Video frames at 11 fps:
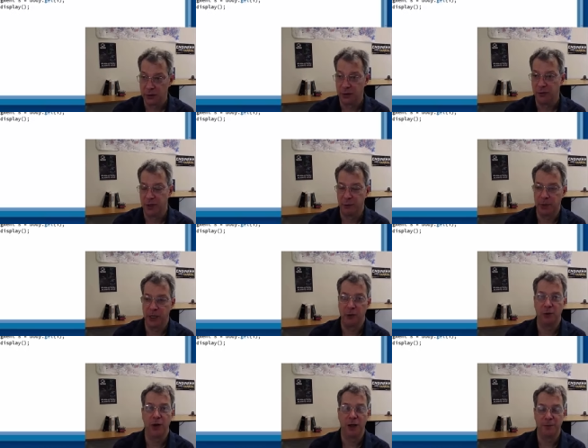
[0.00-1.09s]
So there we
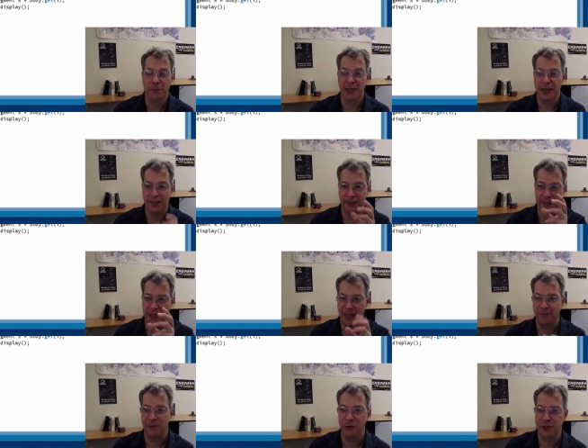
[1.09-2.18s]
go. I'm getting
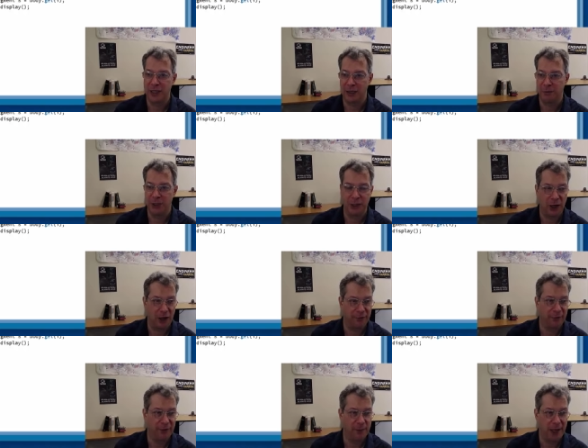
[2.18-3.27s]
that first segment
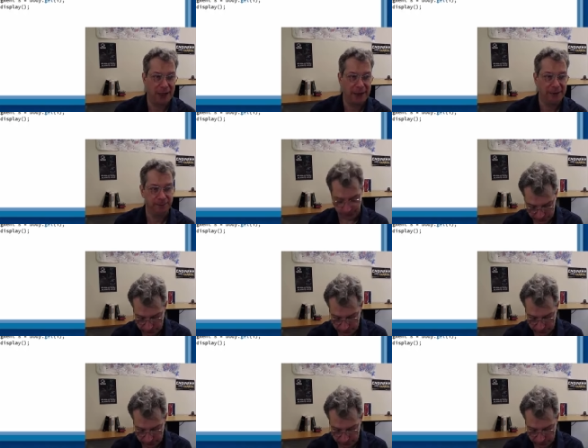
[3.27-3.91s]
off of the body.